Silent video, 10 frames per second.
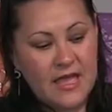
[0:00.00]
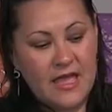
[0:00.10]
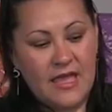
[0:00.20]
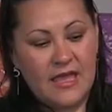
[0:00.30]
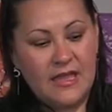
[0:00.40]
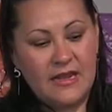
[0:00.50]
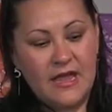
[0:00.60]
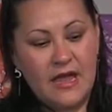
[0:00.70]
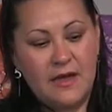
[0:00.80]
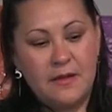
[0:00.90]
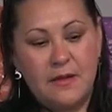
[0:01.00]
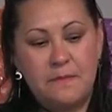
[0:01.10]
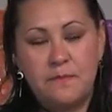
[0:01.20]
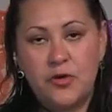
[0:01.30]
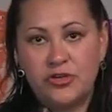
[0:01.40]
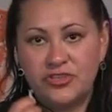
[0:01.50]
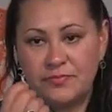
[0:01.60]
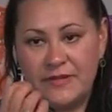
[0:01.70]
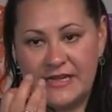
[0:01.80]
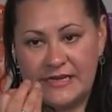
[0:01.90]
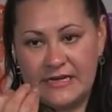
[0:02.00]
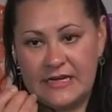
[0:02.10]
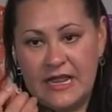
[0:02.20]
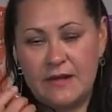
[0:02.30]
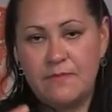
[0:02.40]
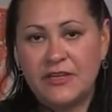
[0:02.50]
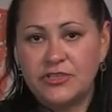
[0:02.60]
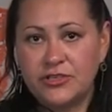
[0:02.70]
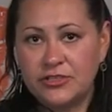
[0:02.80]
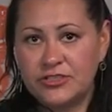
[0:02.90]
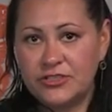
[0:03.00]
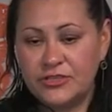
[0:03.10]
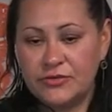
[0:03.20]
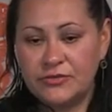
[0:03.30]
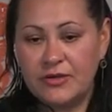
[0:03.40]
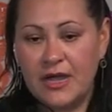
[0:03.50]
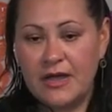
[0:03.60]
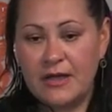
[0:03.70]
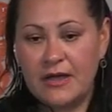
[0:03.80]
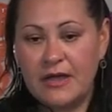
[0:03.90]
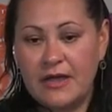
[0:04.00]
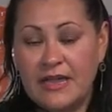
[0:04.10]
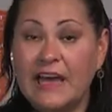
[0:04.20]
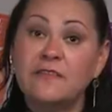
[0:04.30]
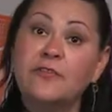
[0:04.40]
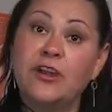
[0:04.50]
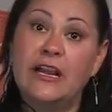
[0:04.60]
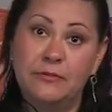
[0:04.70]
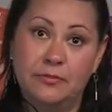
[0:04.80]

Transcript: and a push pin. And make sure to uh, ask for help